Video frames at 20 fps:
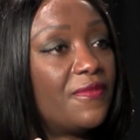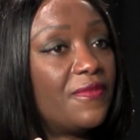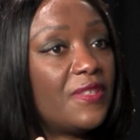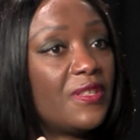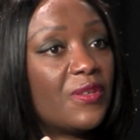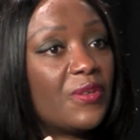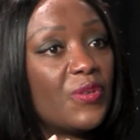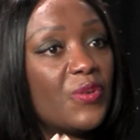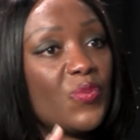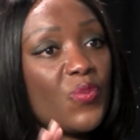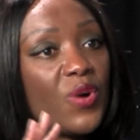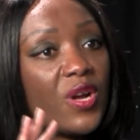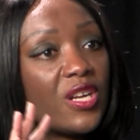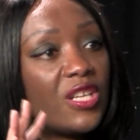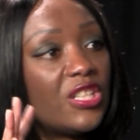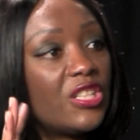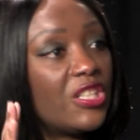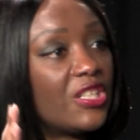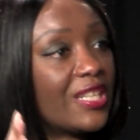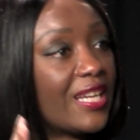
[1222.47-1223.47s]
You want to
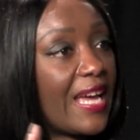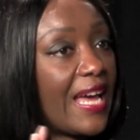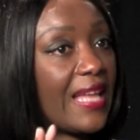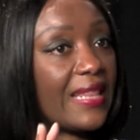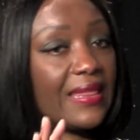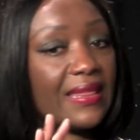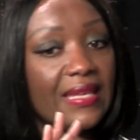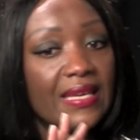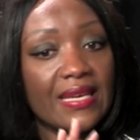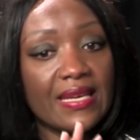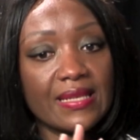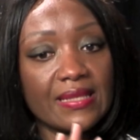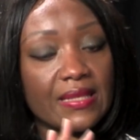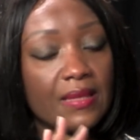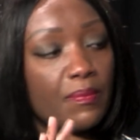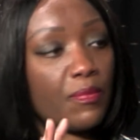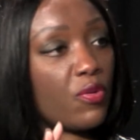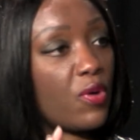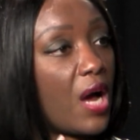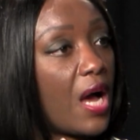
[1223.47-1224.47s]
look at things
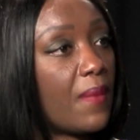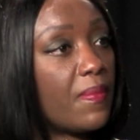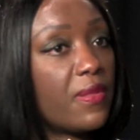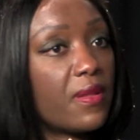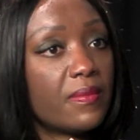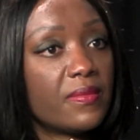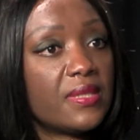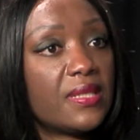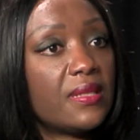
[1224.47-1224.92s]
and problems